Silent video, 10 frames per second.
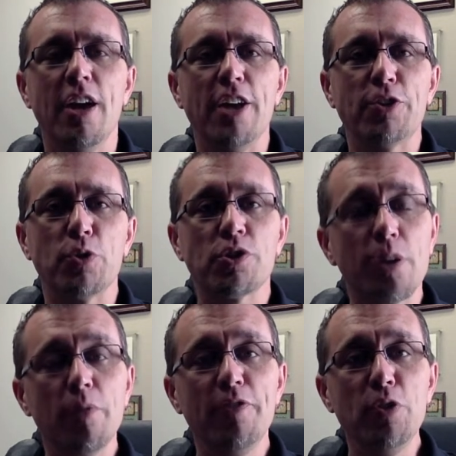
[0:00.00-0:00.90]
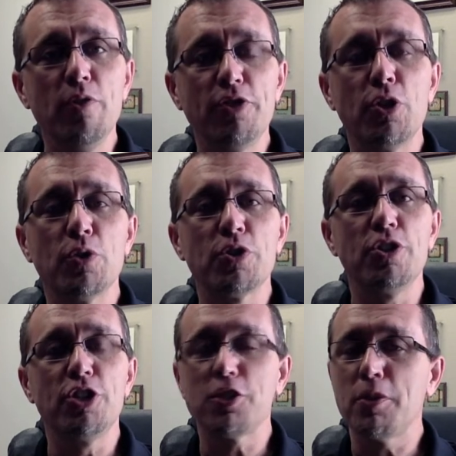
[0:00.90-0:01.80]
And so some of you have
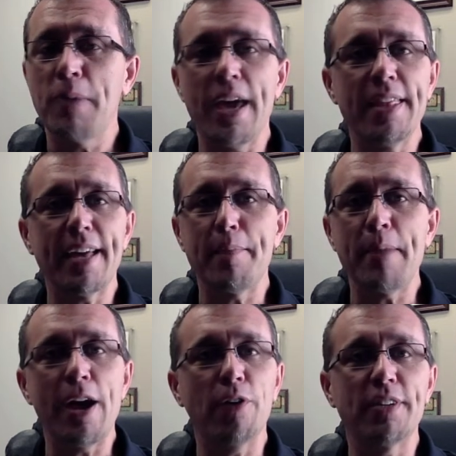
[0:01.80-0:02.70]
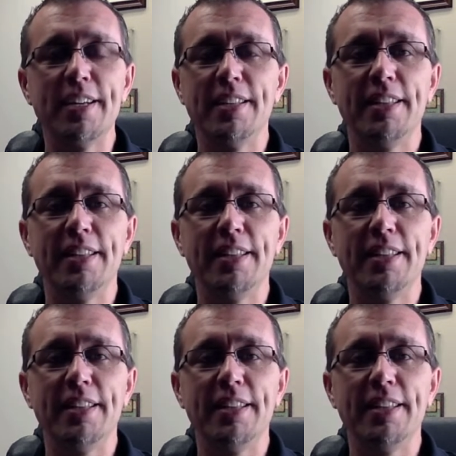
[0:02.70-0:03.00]
chosen just to pay that amount.